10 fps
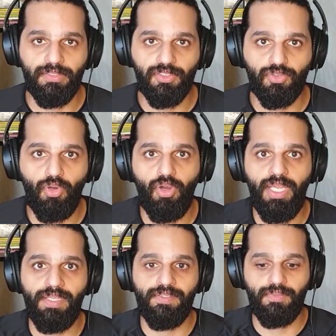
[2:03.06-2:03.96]

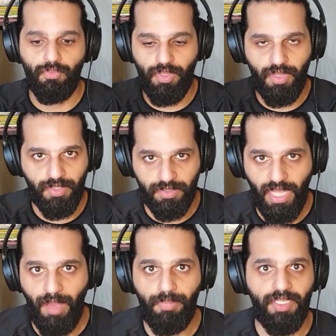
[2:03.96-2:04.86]
stories within
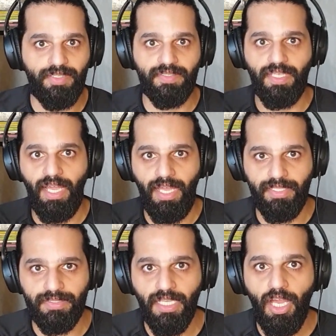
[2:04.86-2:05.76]
tablets
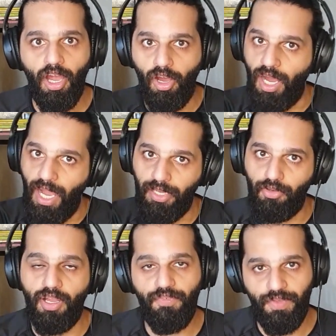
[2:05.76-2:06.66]
and
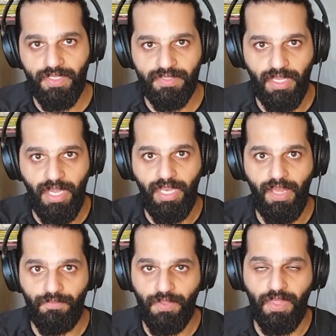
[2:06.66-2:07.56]
hieroglyphics and
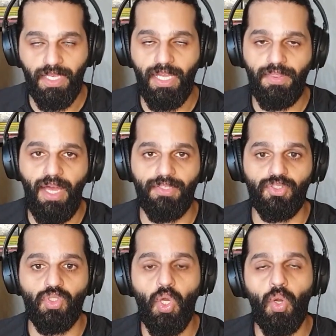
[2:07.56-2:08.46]
everything like that.
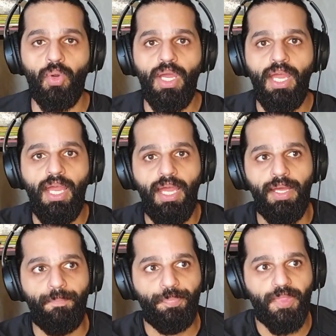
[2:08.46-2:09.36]
So
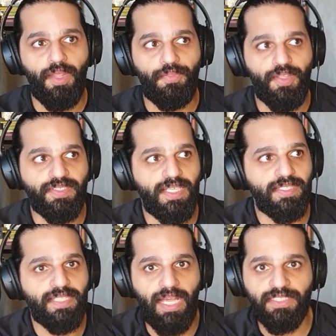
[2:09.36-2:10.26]
this is
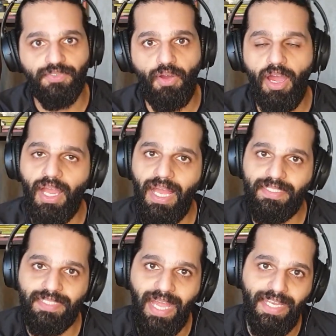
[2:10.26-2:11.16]
as far
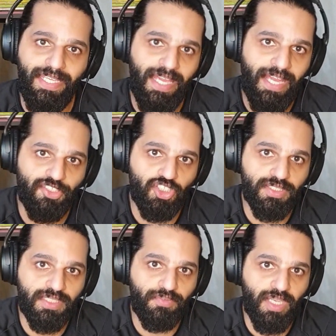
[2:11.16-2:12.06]
as any ancient
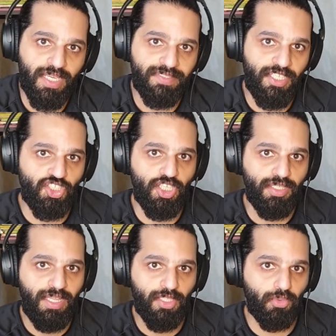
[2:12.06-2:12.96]
civilization
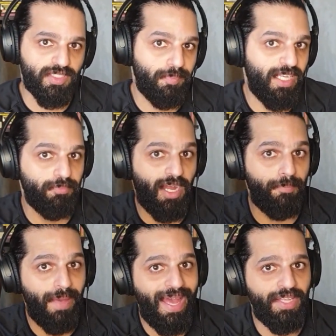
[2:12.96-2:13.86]
that was made by
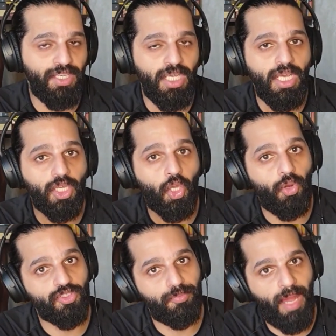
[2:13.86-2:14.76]
man
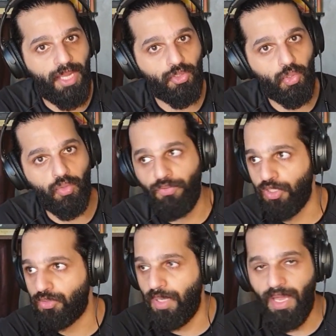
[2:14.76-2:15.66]
goes back to.
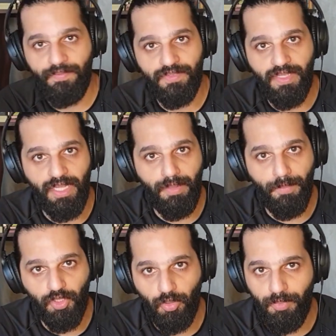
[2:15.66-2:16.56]
First, we have the
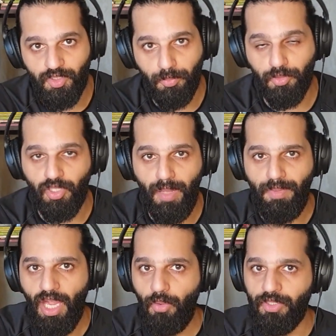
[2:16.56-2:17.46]

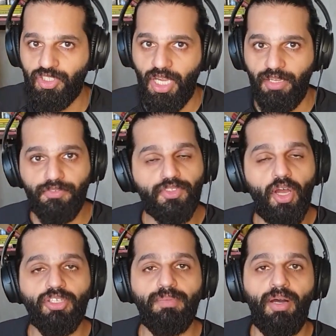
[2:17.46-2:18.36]
Mesopotamia, which I've
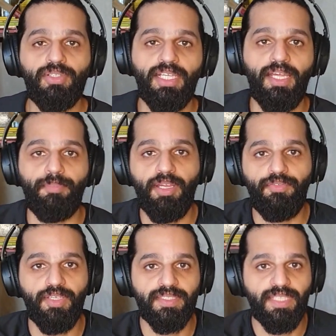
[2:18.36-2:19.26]
talked about in a
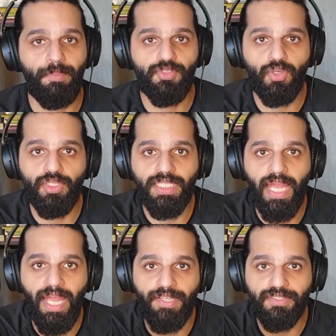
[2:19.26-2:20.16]
previous episode,
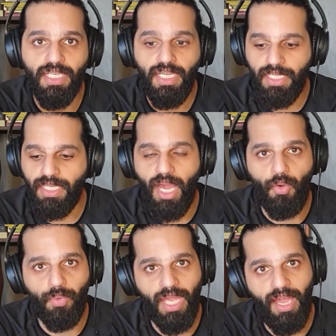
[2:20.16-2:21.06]
and now
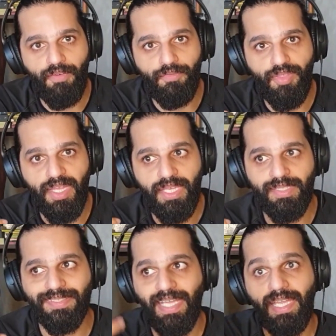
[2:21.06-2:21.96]
we have the
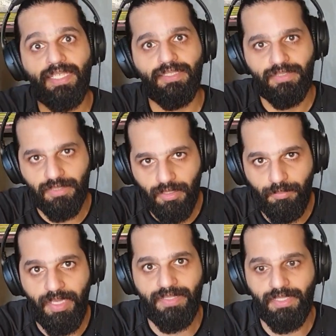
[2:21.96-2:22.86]
second,
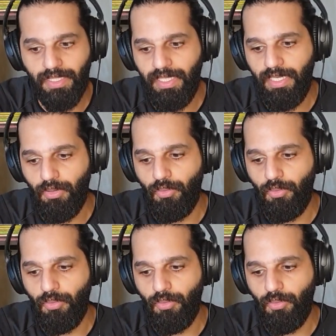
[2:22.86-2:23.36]
basically,